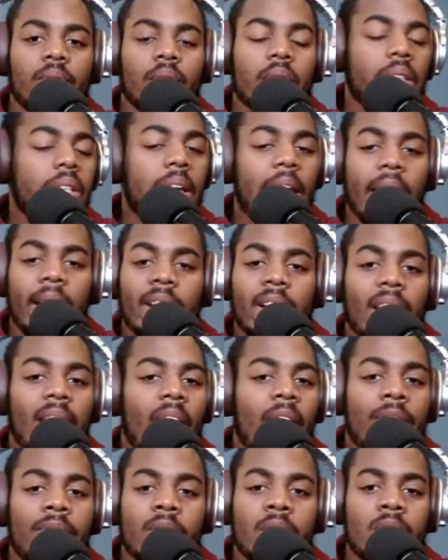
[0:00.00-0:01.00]
You can't
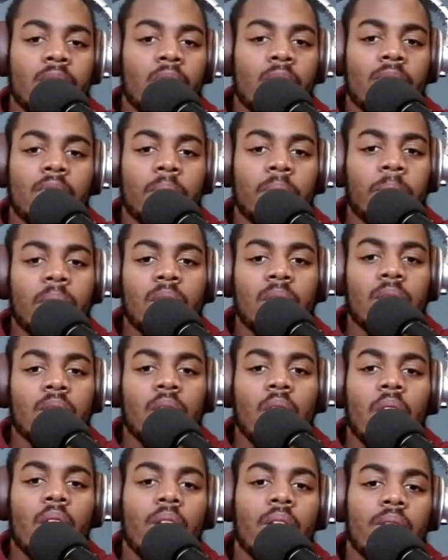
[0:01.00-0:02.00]
allow for yourself to be
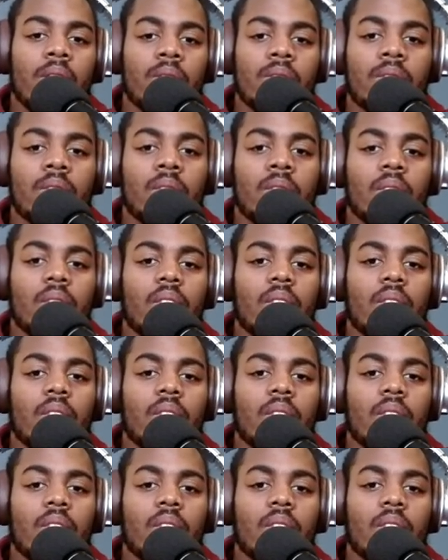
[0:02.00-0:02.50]
discouraged.